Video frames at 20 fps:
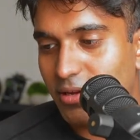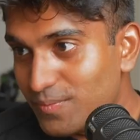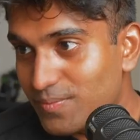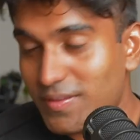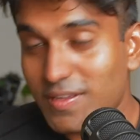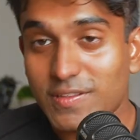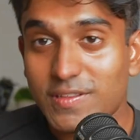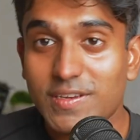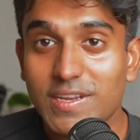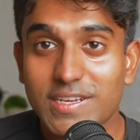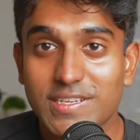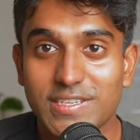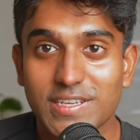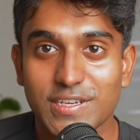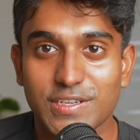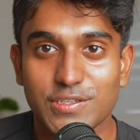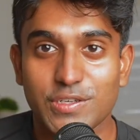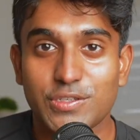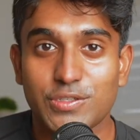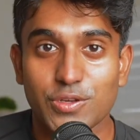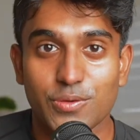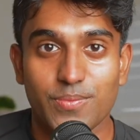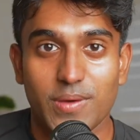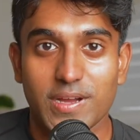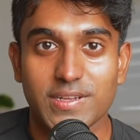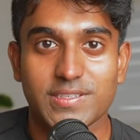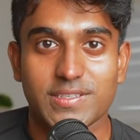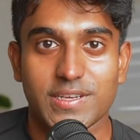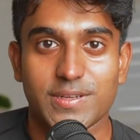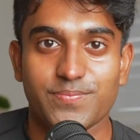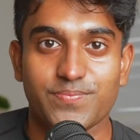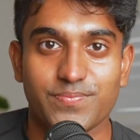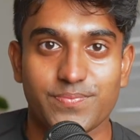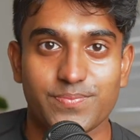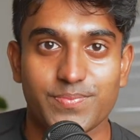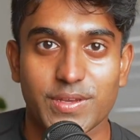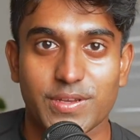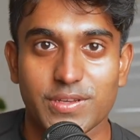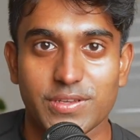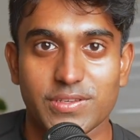Yeah, the next thing is just your mindset,
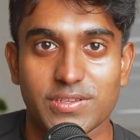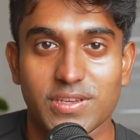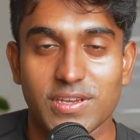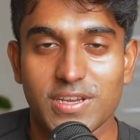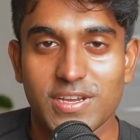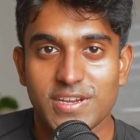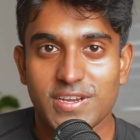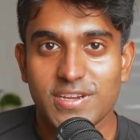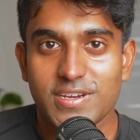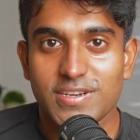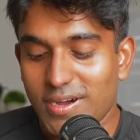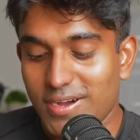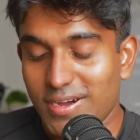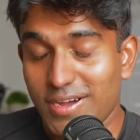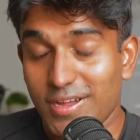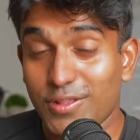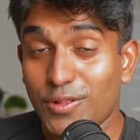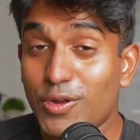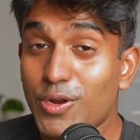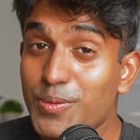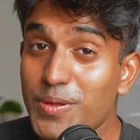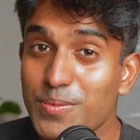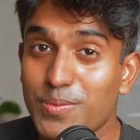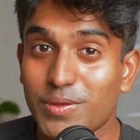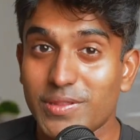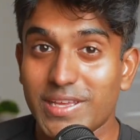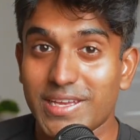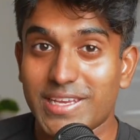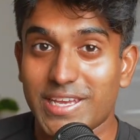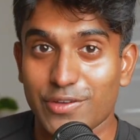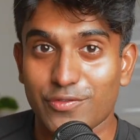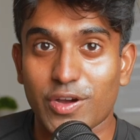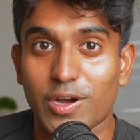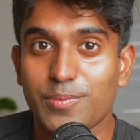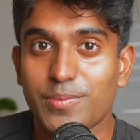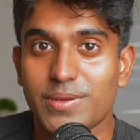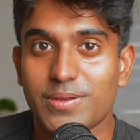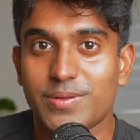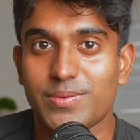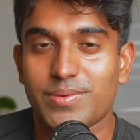because a lot of people, they give
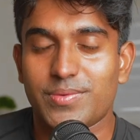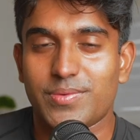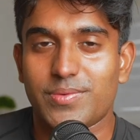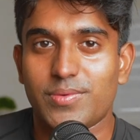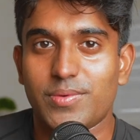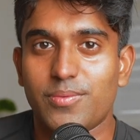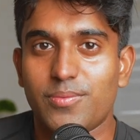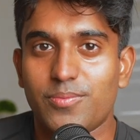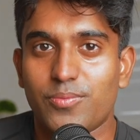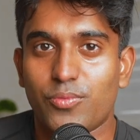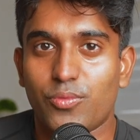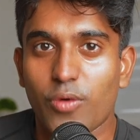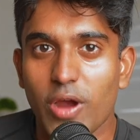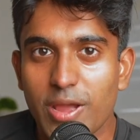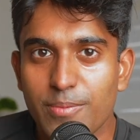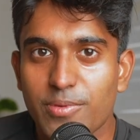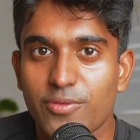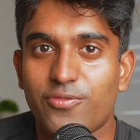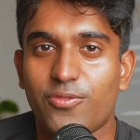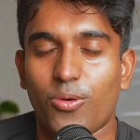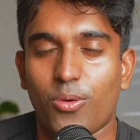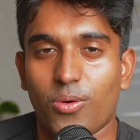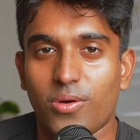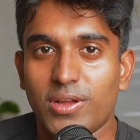up way before